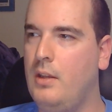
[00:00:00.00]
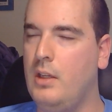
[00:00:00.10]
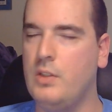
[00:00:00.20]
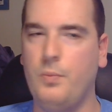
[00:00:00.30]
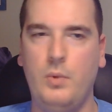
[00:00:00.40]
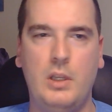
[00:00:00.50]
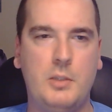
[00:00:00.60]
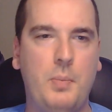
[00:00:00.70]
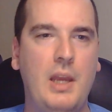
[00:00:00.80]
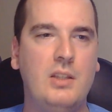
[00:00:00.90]

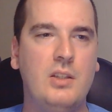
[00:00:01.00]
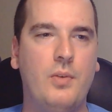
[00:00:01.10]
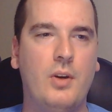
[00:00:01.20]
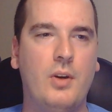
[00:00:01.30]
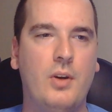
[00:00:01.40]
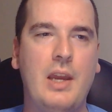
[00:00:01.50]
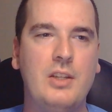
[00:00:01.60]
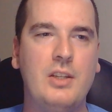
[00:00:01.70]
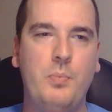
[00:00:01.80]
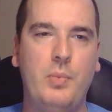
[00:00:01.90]
it's painted very
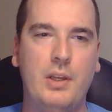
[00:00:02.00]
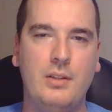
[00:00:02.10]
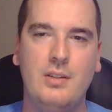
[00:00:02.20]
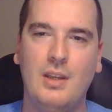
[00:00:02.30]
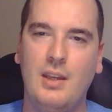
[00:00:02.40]
nice, but